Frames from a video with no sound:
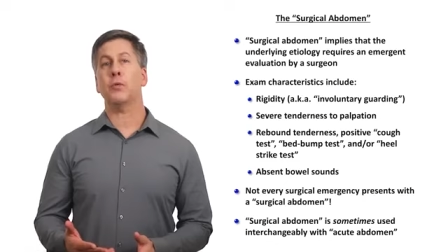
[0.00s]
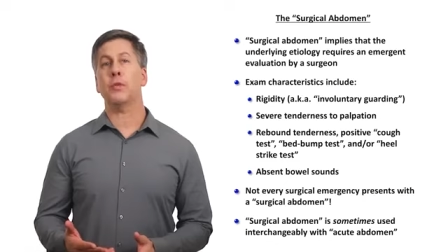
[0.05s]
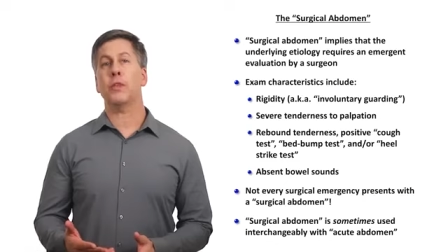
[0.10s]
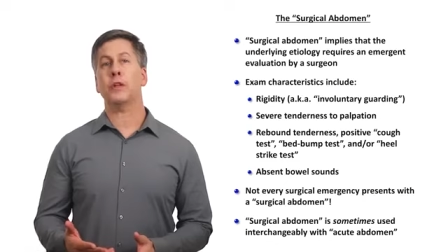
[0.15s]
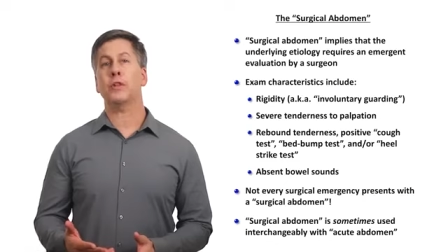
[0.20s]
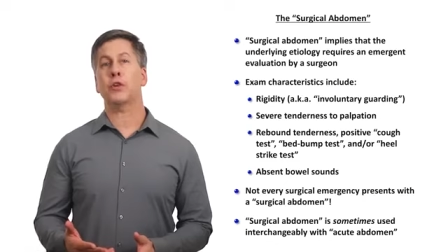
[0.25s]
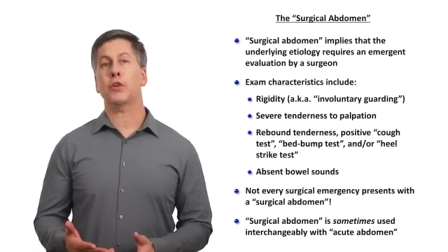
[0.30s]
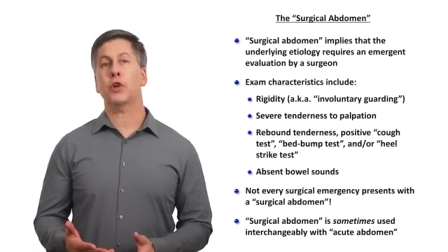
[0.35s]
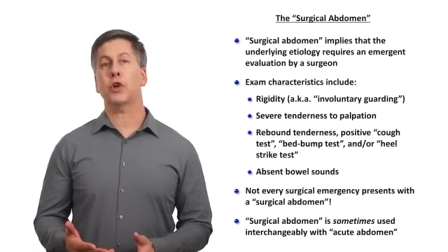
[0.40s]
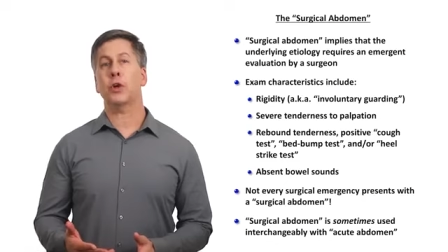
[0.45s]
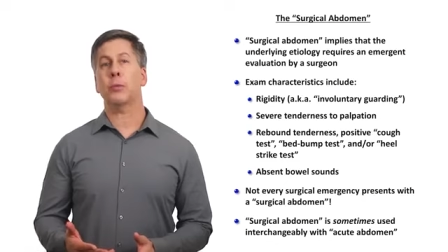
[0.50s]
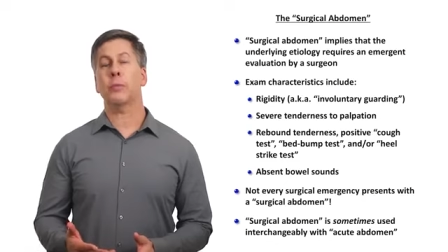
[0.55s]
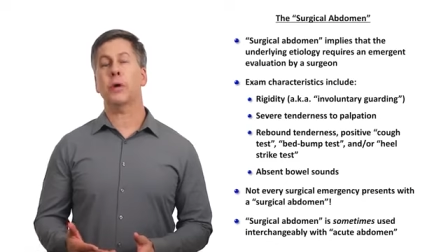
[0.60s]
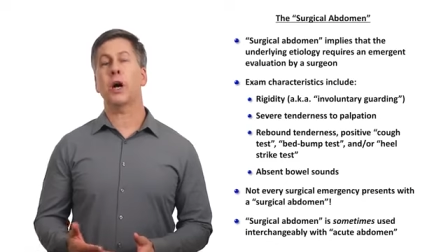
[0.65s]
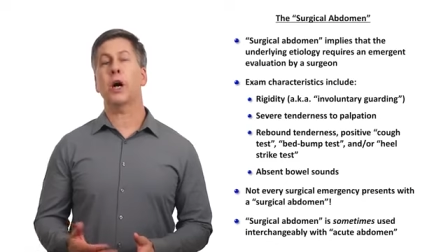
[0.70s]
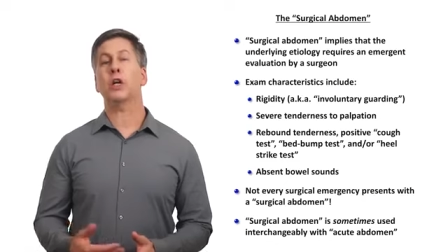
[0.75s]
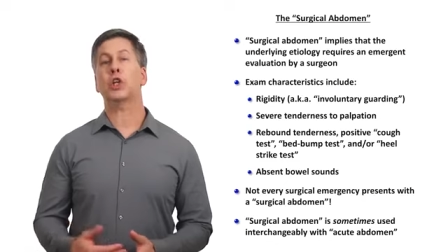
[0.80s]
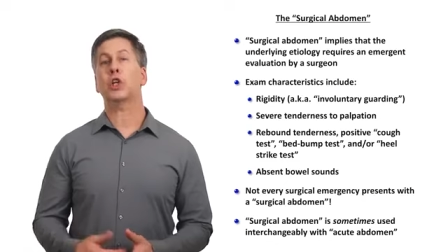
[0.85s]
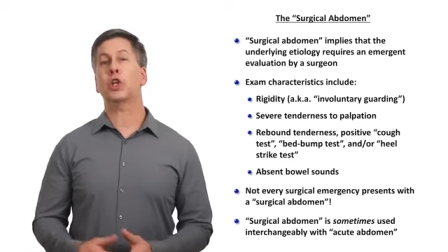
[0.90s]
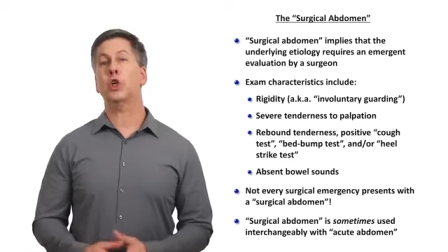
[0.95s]
with the term
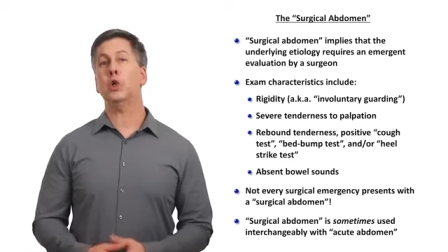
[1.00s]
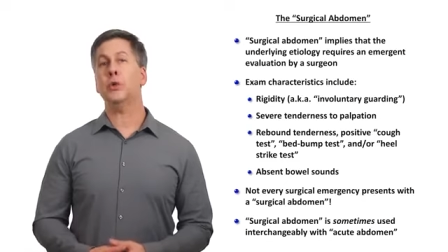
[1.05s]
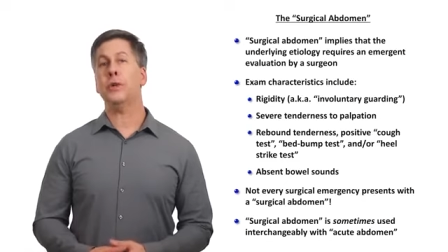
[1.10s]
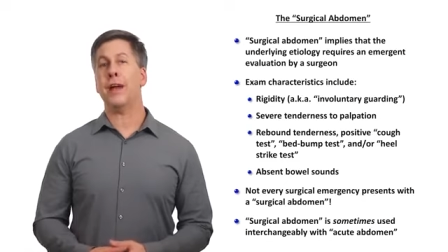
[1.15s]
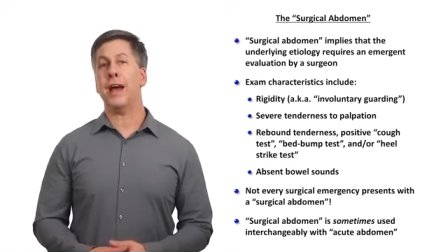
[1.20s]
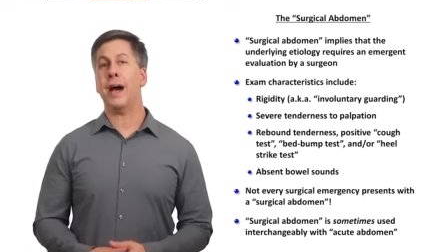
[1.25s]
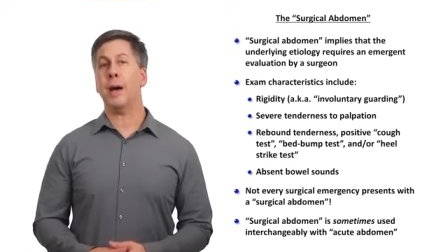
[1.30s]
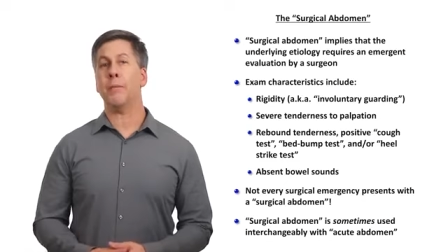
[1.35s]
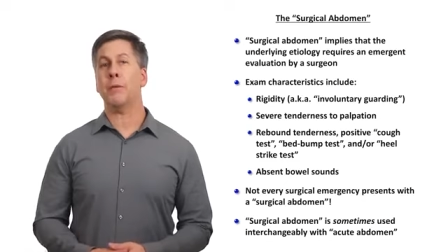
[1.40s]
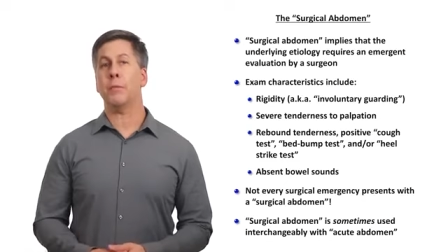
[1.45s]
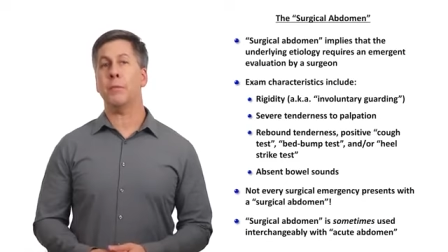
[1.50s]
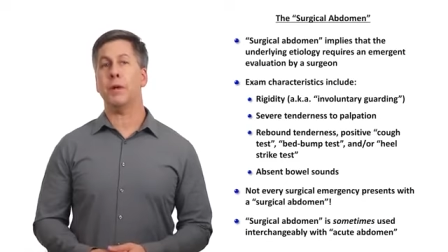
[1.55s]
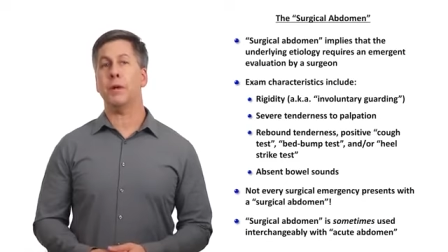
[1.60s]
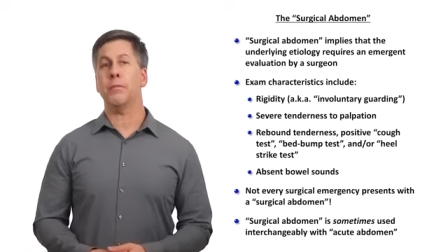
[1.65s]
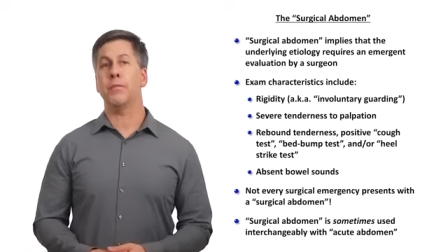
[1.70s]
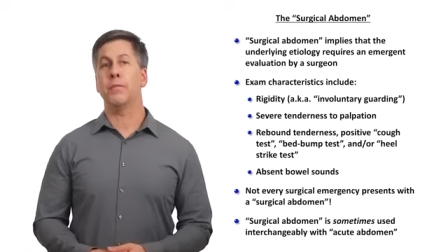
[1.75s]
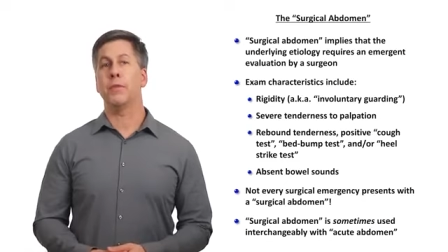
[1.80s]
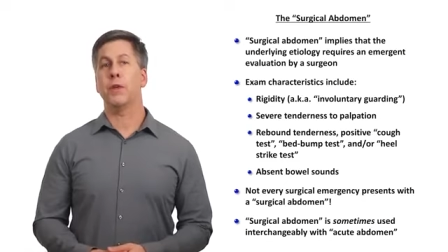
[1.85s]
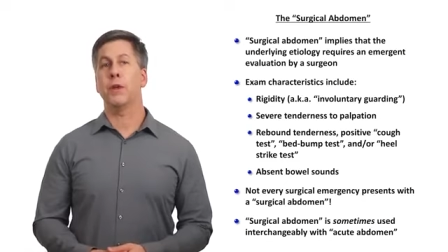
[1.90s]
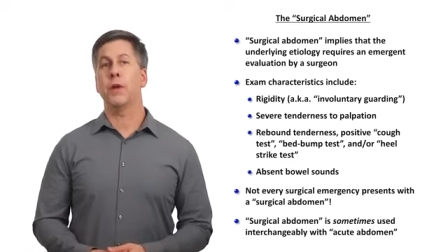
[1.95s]
acute
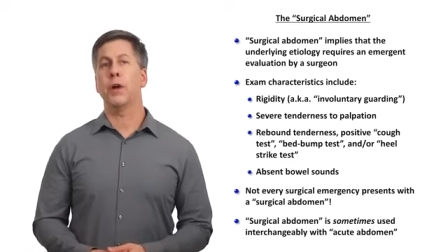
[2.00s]
abdomen,